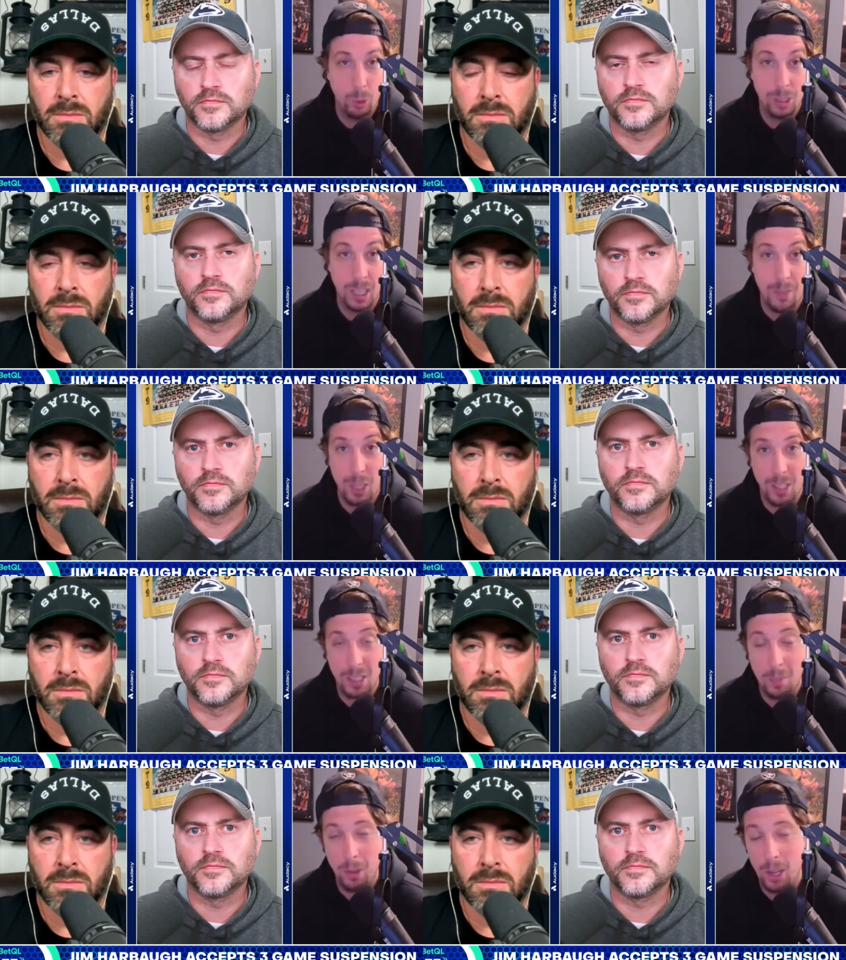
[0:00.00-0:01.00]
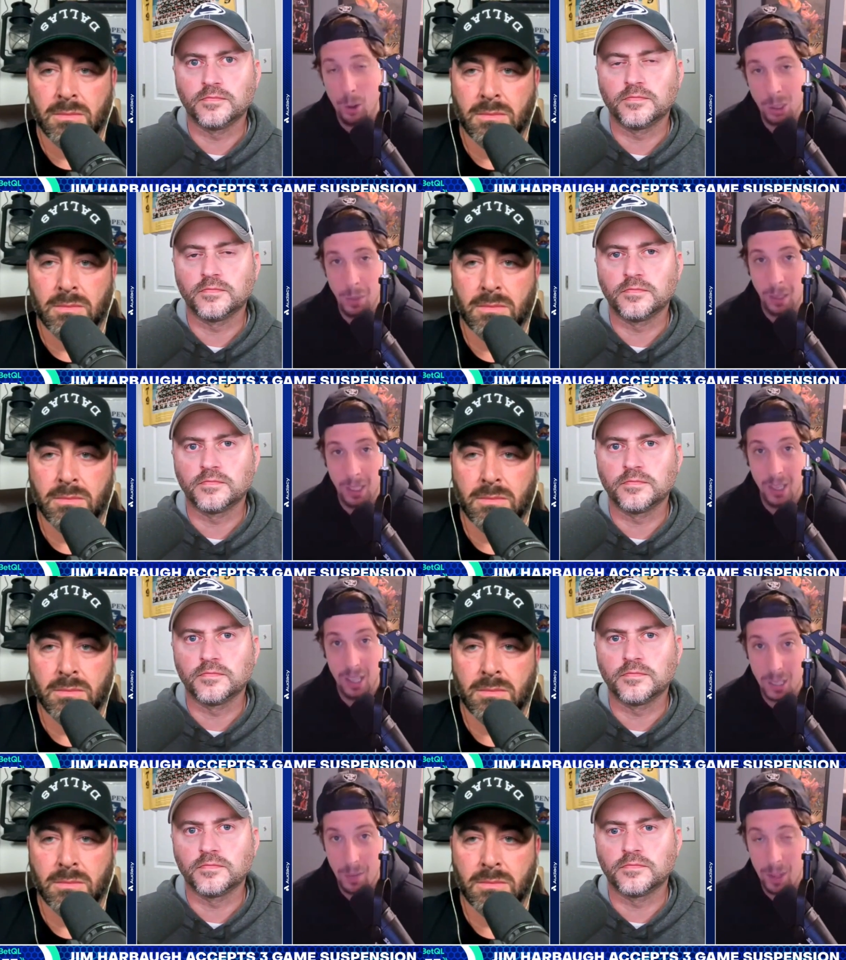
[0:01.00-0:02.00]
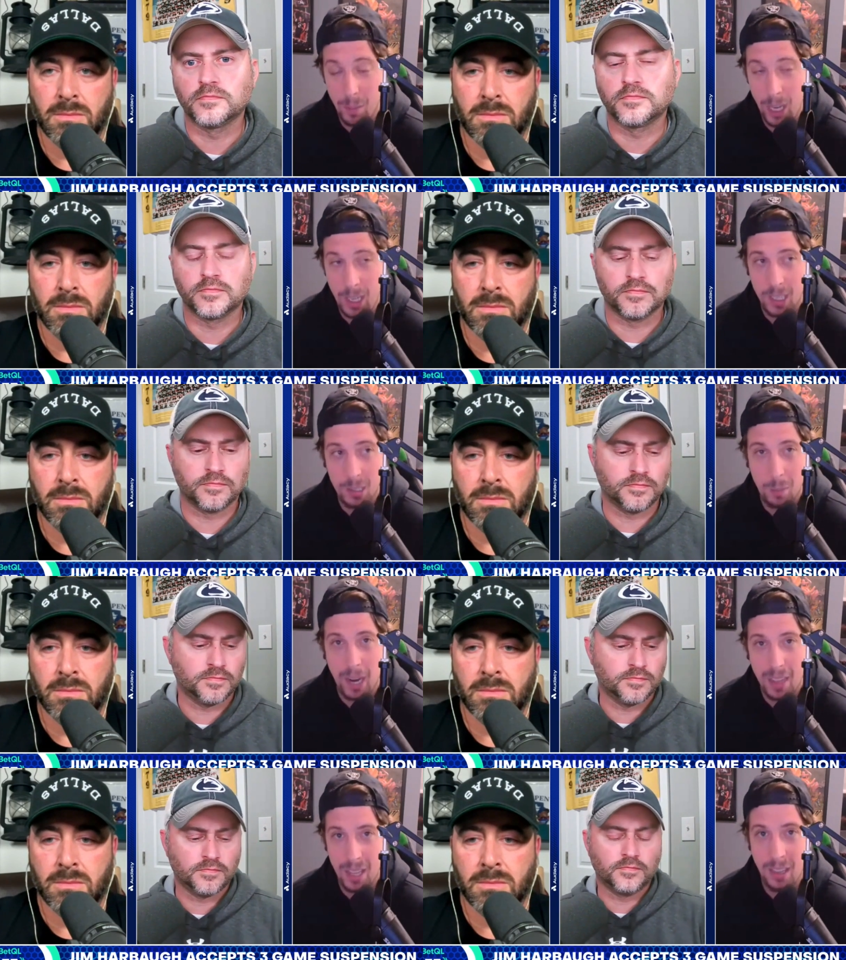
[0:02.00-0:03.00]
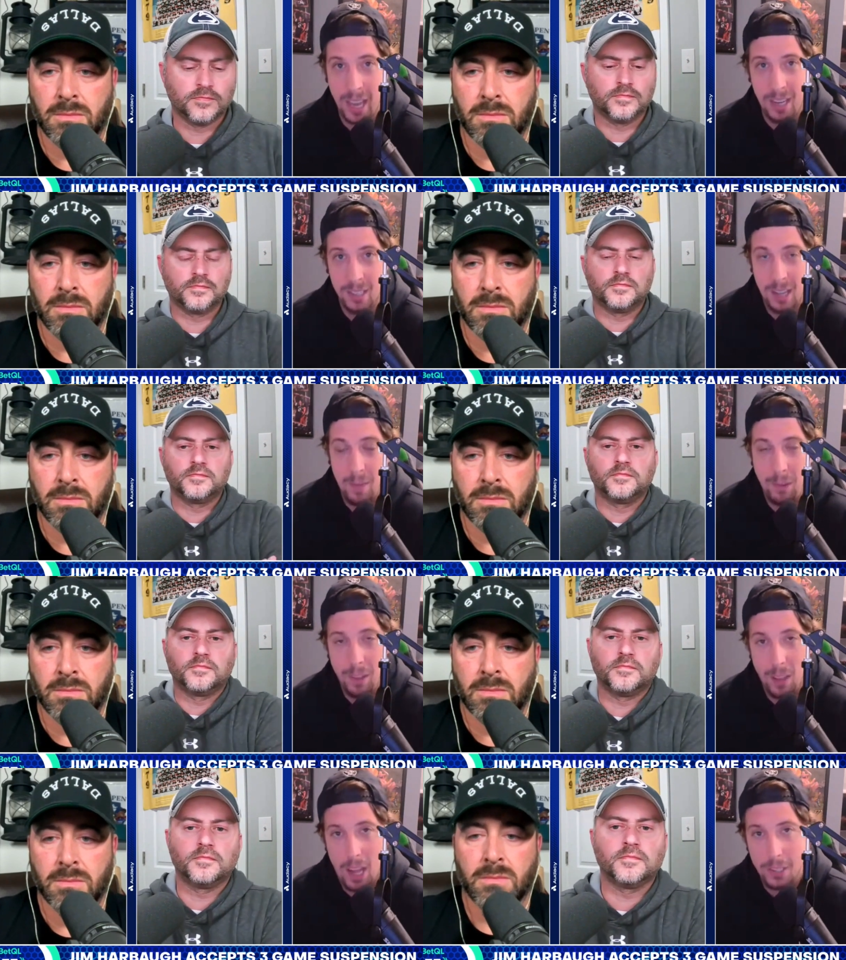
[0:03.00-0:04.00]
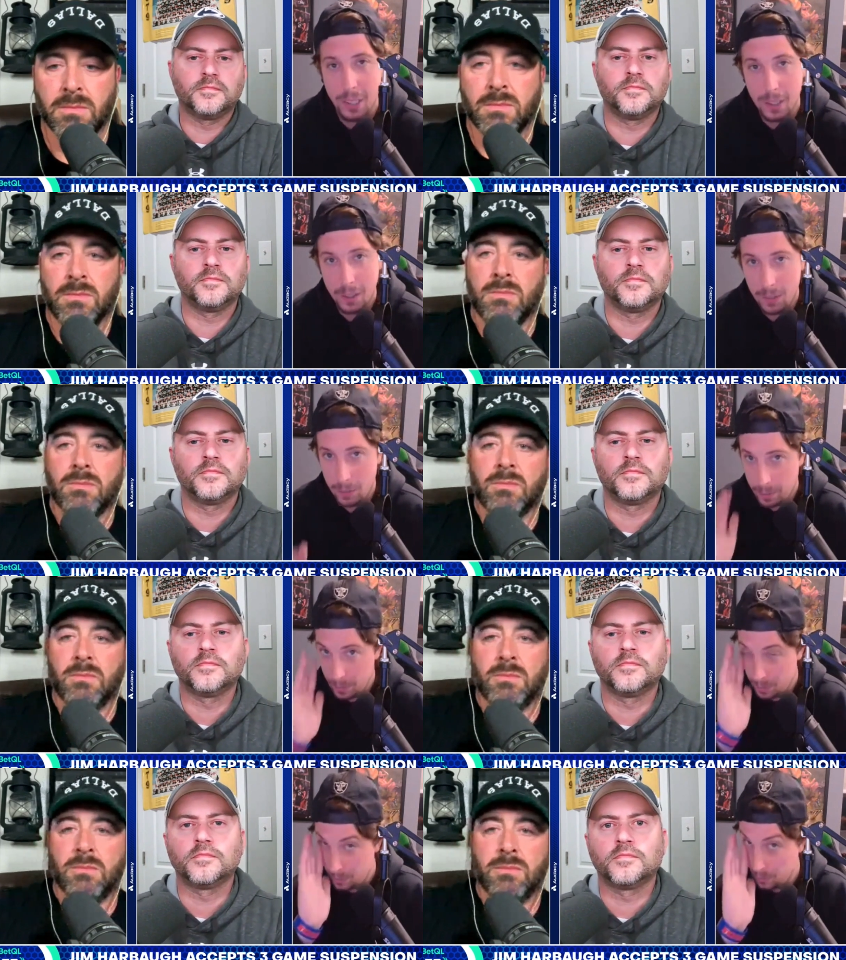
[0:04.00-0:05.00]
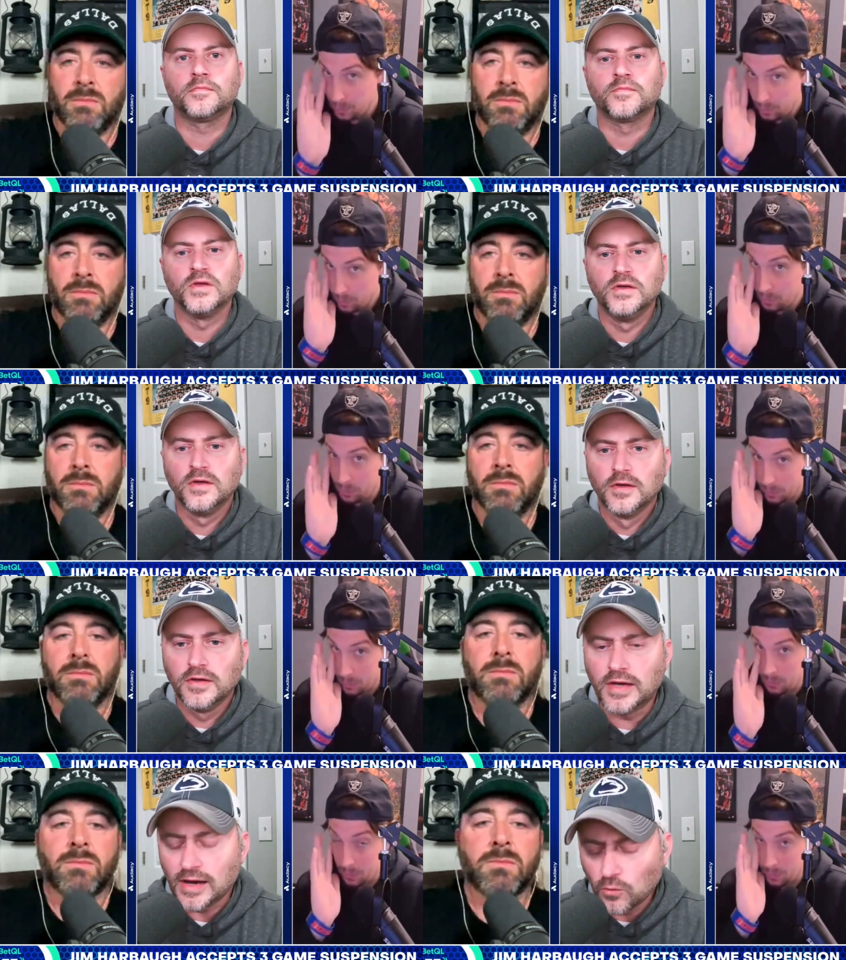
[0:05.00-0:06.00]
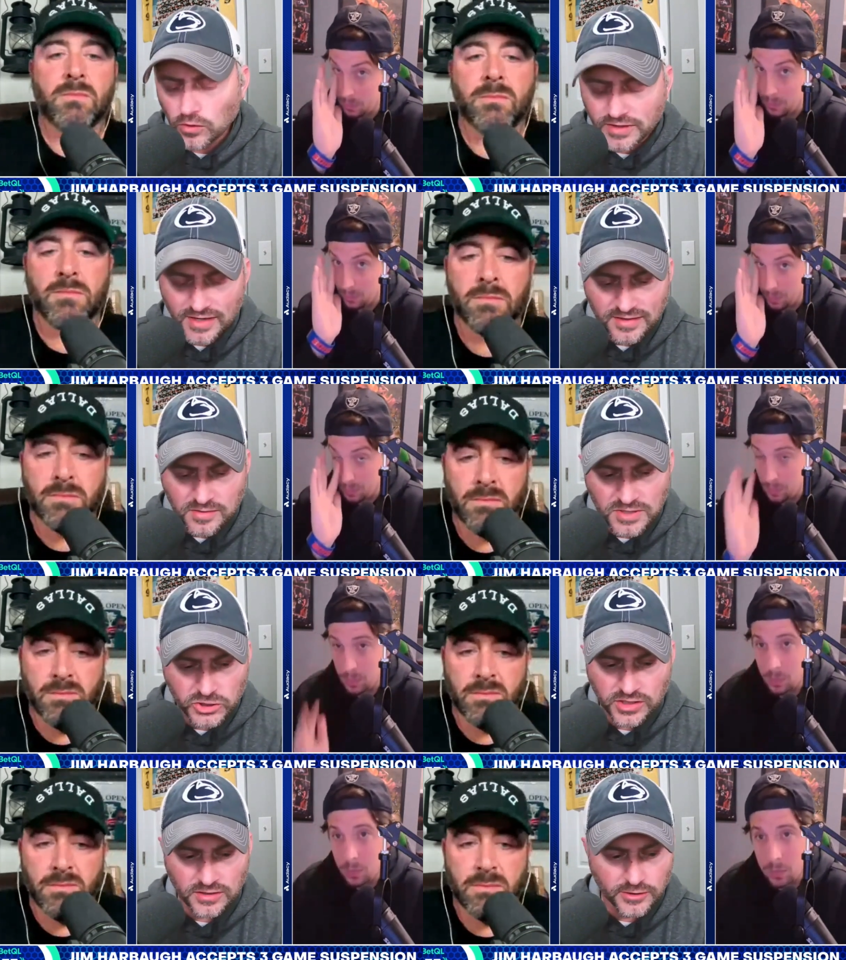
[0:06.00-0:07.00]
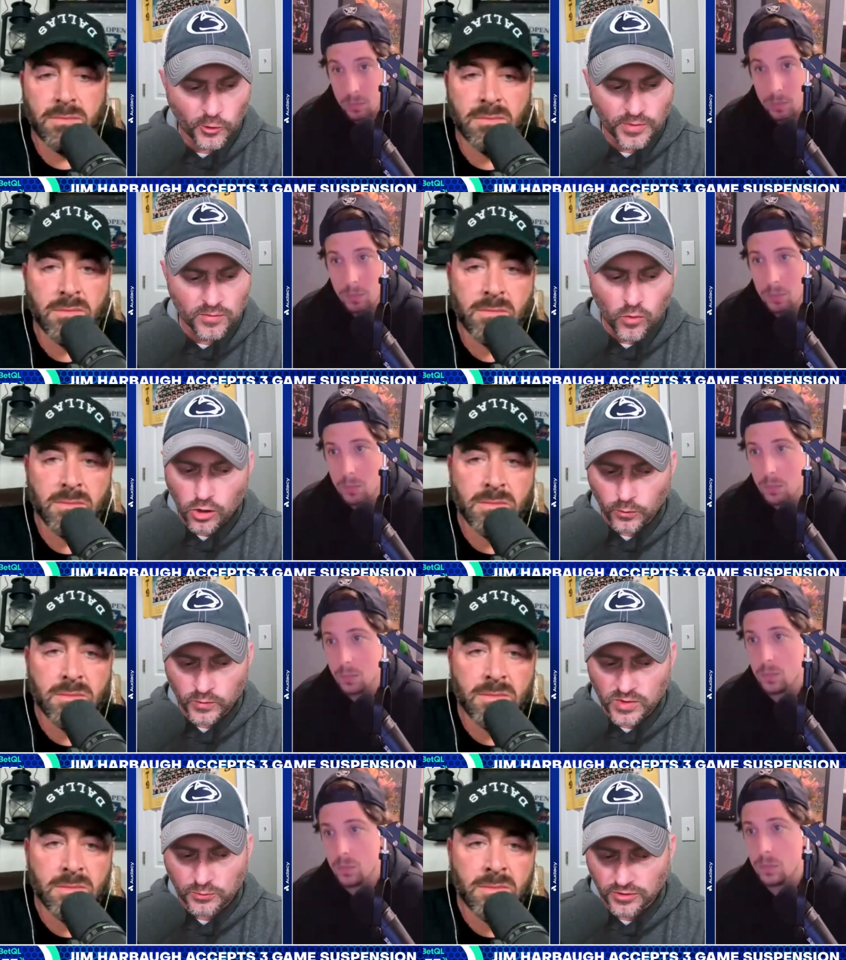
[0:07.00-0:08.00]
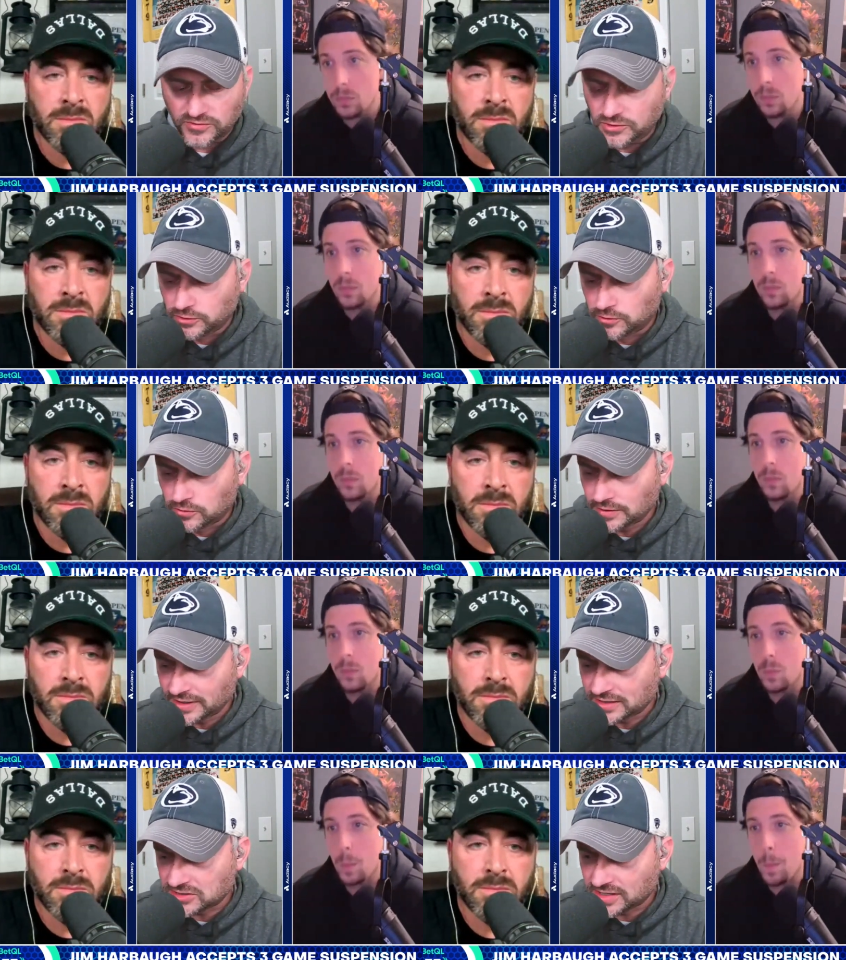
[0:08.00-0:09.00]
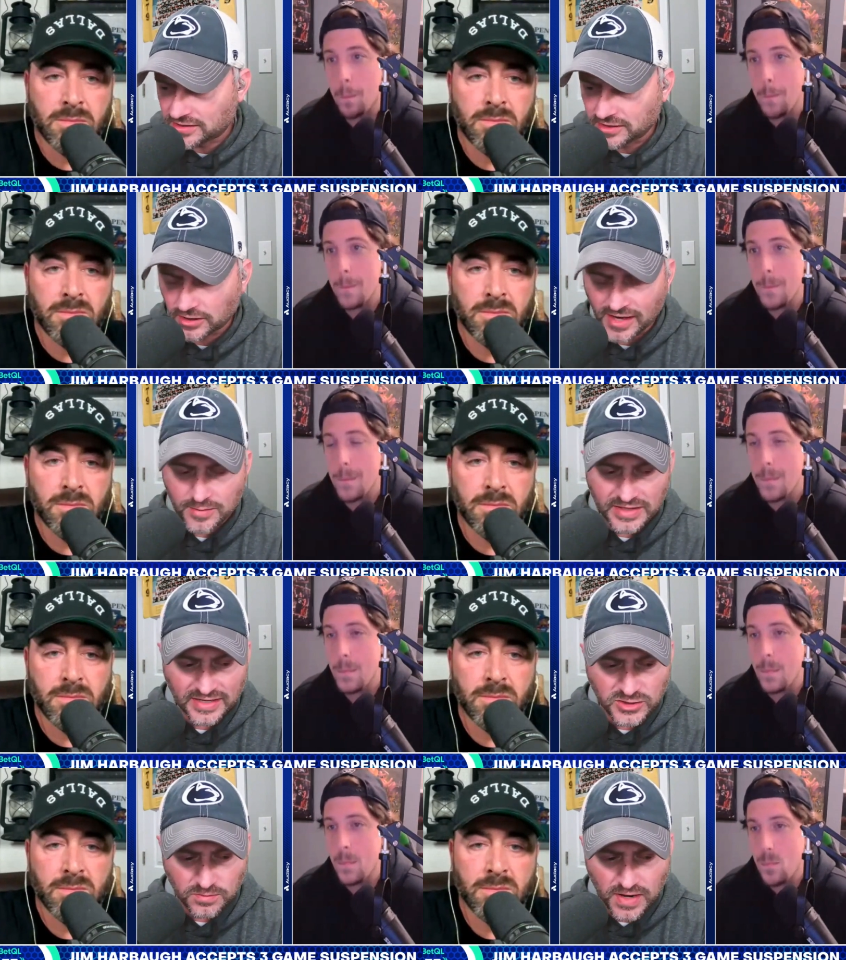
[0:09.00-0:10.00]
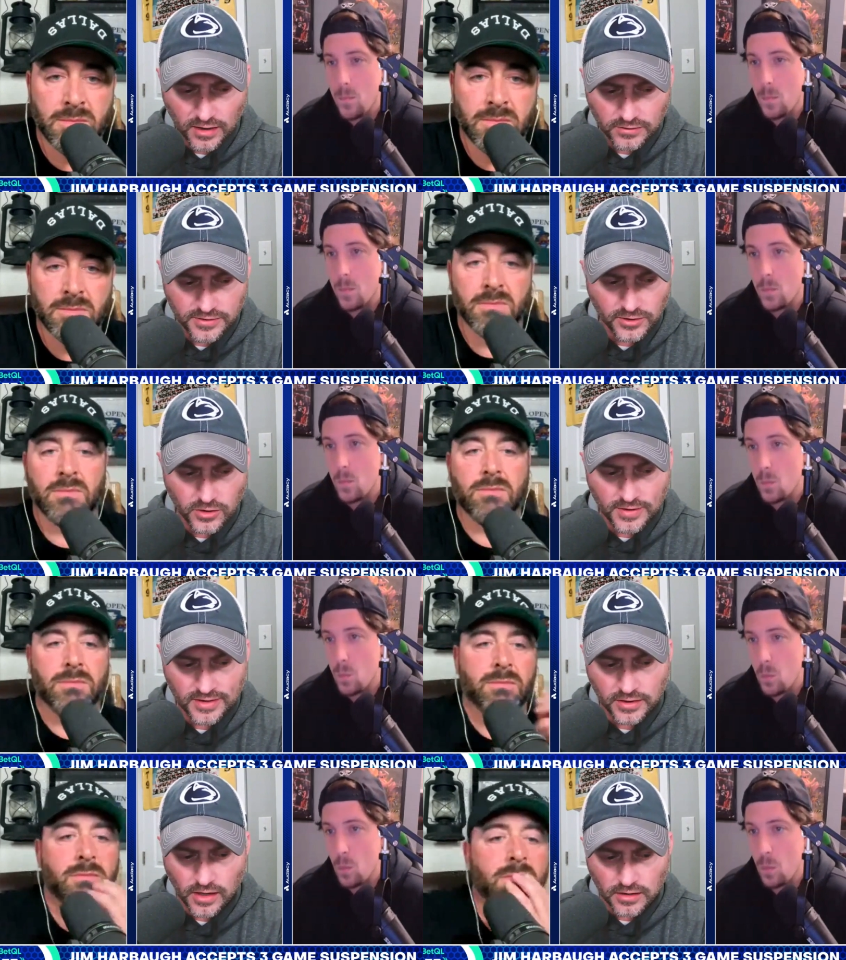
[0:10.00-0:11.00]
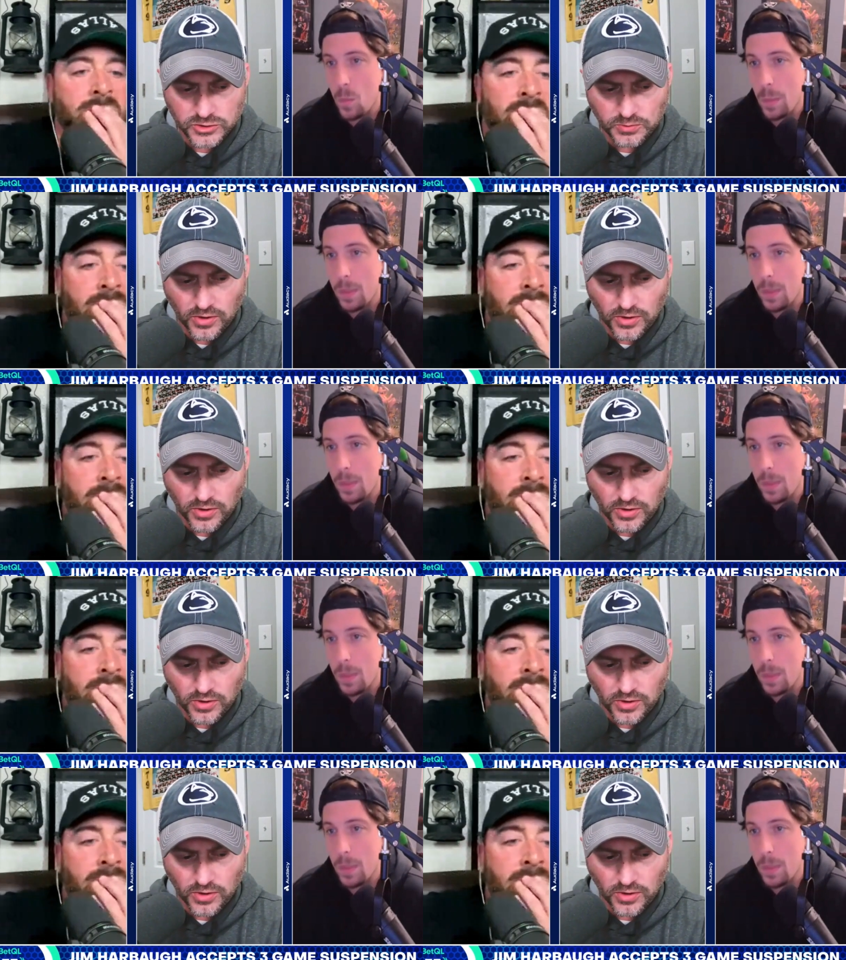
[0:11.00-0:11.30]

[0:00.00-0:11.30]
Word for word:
Speaker 1: we'll see if the NCAA ultimately does give them lenience, but I think that is definitely the logic.
Speaker 2: Yeah, we'll get into Michigan a little bit more when we preview, like I said, their game against Maryland. They're going down to College